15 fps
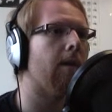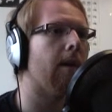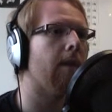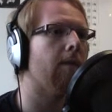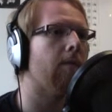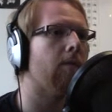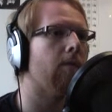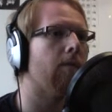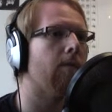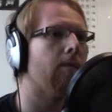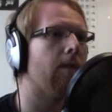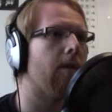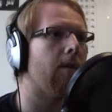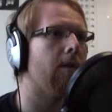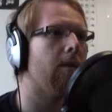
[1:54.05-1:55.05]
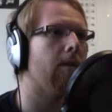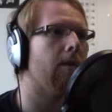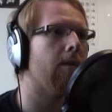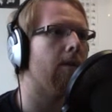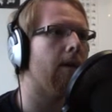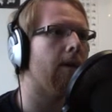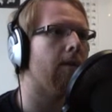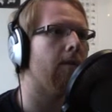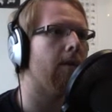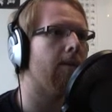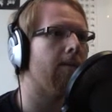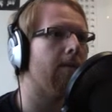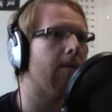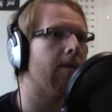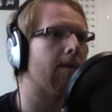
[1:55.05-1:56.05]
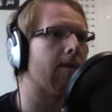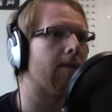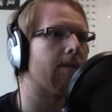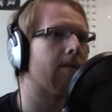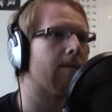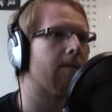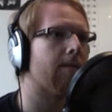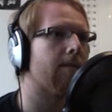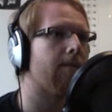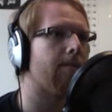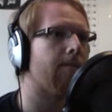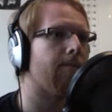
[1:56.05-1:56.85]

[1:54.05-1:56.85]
I go over here. I grab this.